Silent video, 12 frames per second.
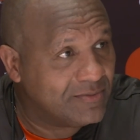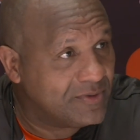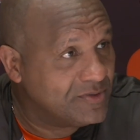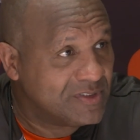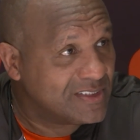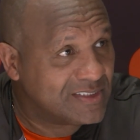I
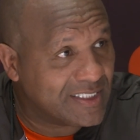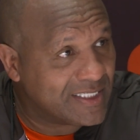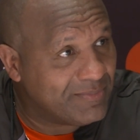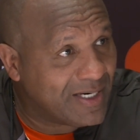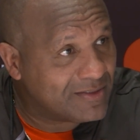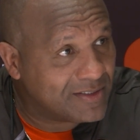mean, we just stick
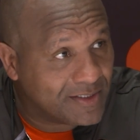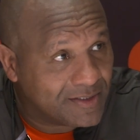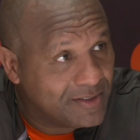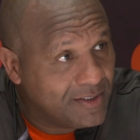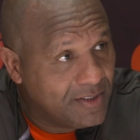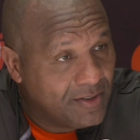him out there
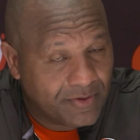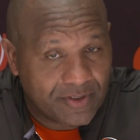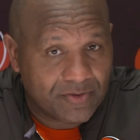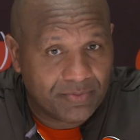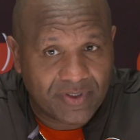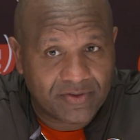
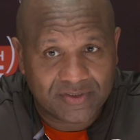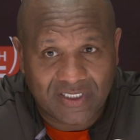and do a better